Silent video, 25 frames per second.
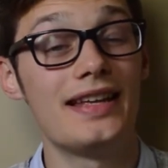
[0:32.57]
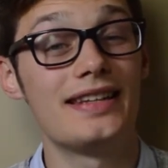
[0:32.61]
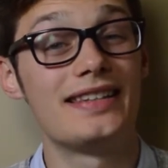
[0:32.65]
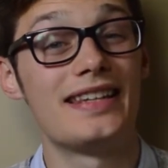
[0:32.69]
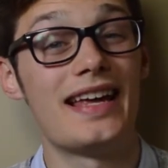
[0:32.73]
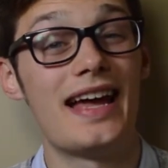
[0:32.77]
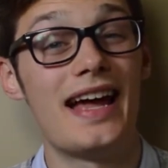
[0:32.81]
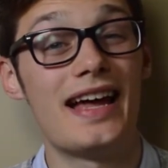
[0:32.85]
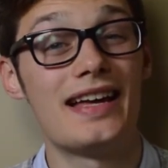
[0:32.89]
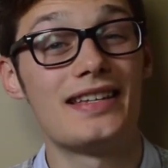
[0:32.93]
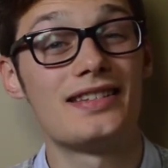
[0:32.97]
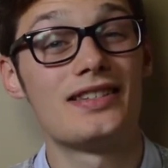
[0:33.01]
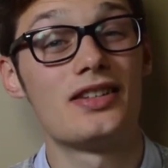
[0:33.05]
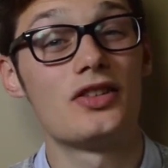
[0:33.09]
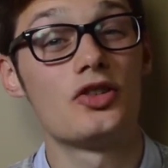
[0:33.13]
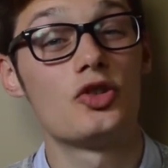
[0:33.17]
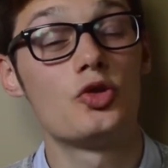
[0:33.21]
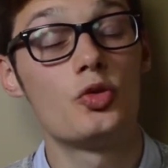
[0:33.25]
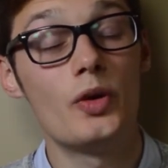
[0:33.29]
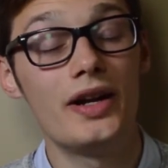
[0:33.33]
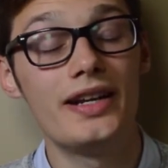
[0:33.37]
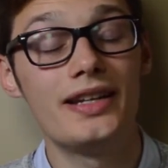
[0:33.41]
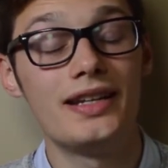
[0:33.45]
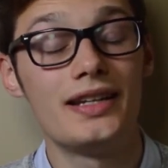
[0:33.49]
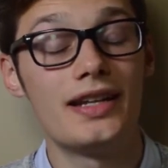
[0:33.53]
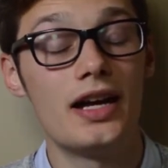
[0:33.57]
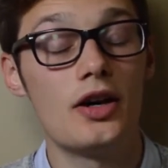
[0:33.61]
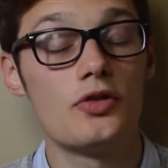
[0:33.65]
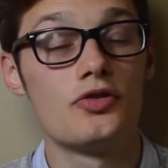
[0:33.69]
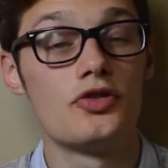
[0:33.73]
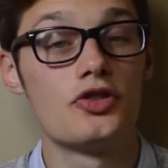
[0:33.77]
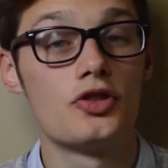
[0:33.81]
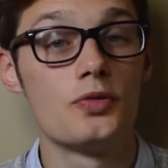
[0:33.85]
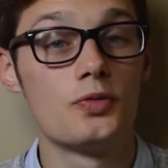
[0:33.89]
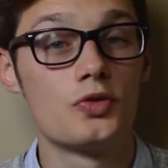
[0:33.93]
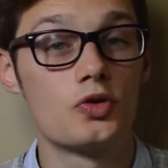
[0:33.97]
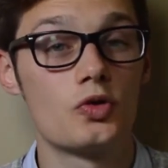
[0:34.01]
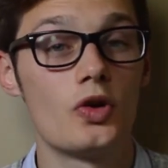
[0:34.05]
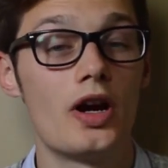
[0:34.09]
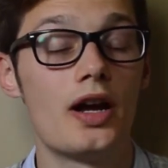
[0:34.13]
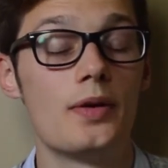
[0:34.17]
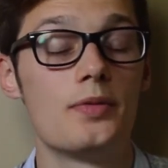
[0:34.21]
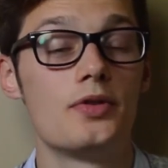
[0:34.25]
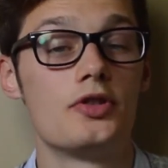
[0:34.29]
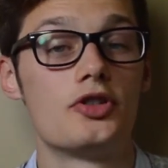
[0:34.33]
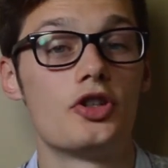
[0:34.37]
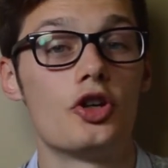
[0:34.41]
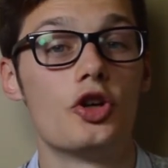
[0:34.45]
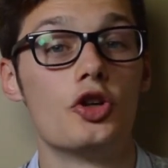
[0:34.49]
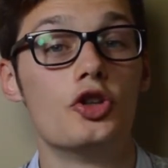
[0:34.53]
It has 20,000
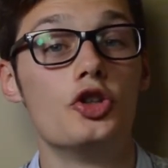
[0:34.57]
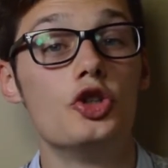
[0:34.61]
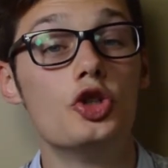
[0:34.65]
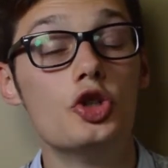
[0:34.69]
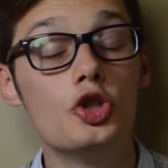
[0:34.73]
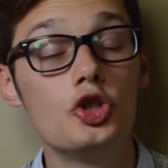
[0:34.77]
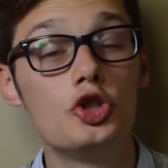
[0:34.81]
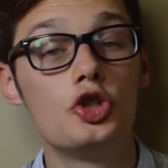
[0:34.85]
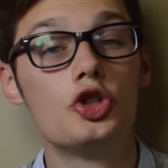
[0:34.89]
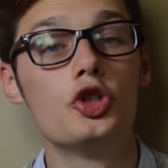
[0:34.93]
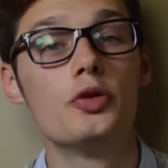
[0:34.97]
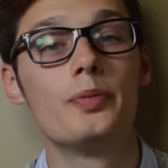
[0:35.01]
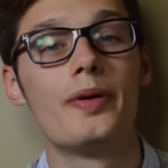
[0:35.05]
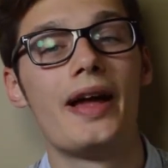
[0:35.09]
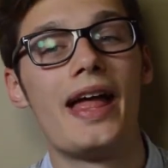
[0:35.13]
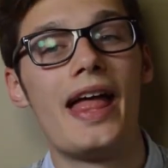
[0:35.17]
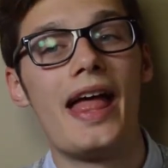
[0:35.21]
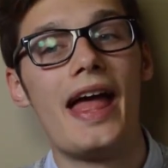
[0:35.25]
subscribers on YouTube,